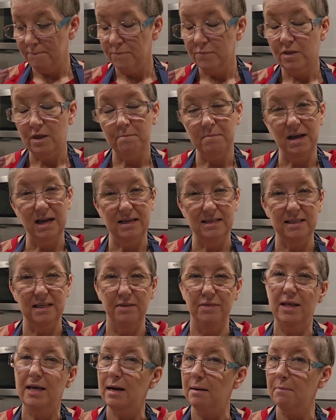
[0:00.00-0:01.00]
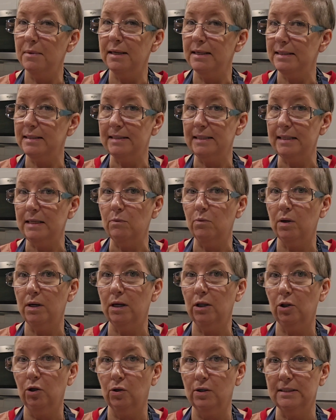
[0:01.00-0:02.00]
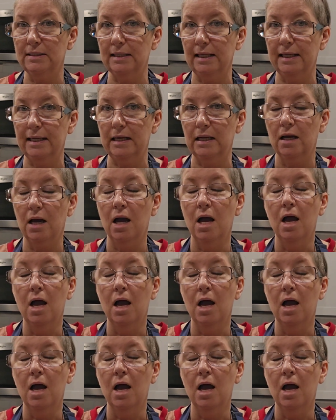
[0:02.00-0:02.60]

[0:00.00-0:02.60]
the mix, and then I'm going to see what it looks like,